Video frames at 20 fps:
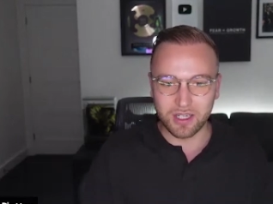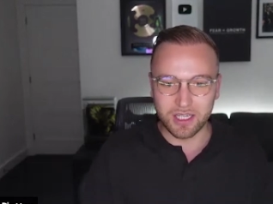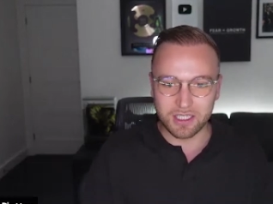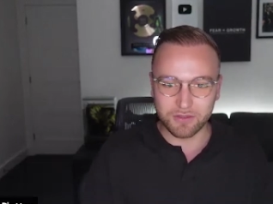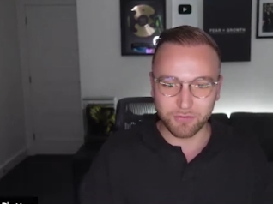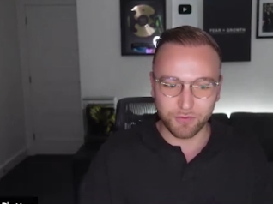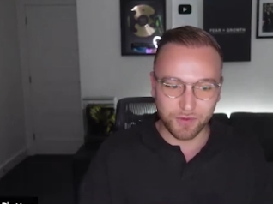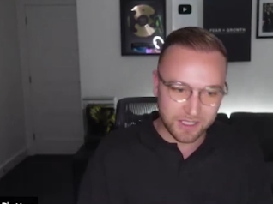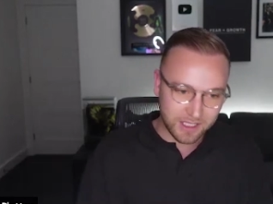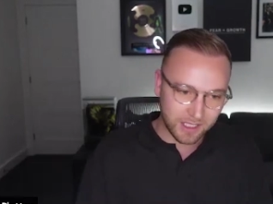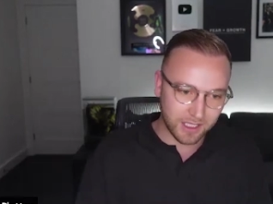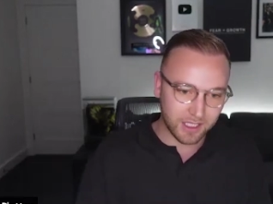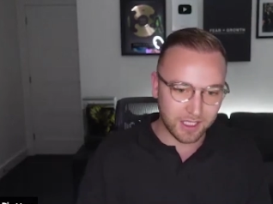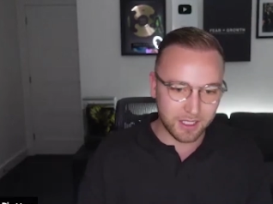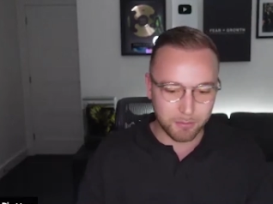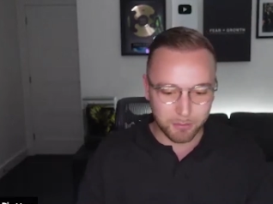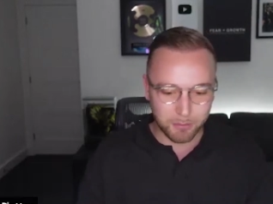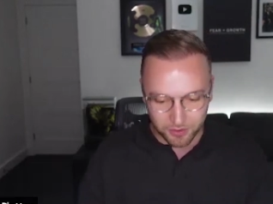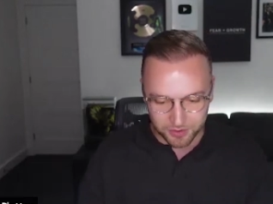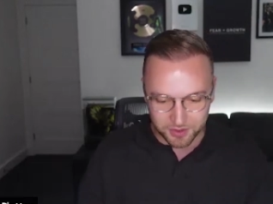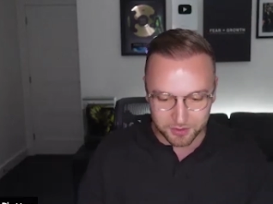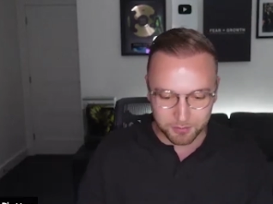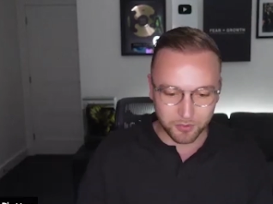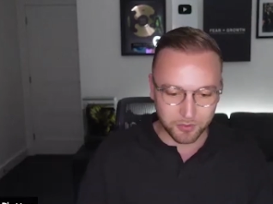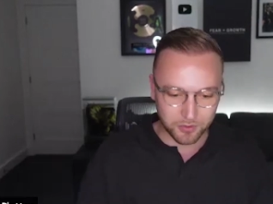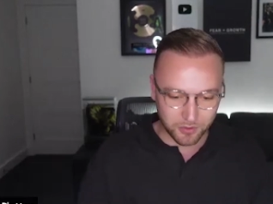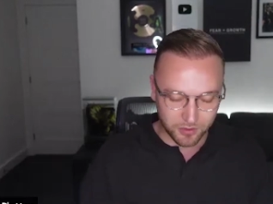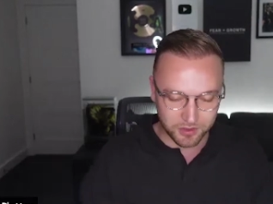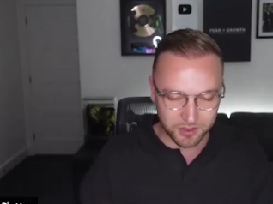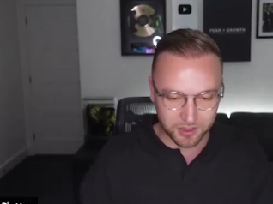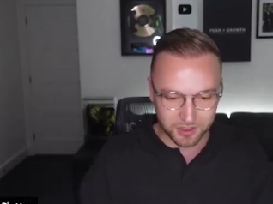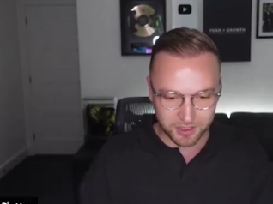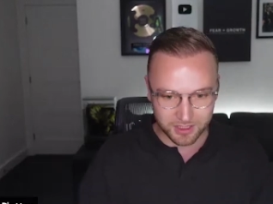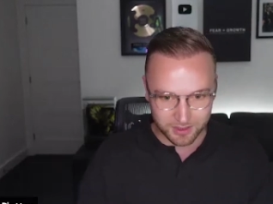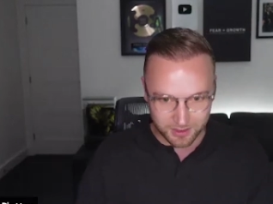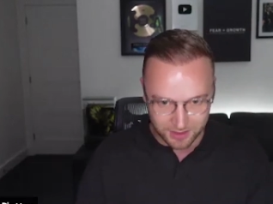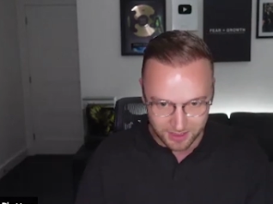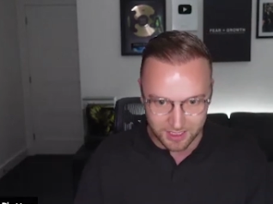it's physically impossible not to succeed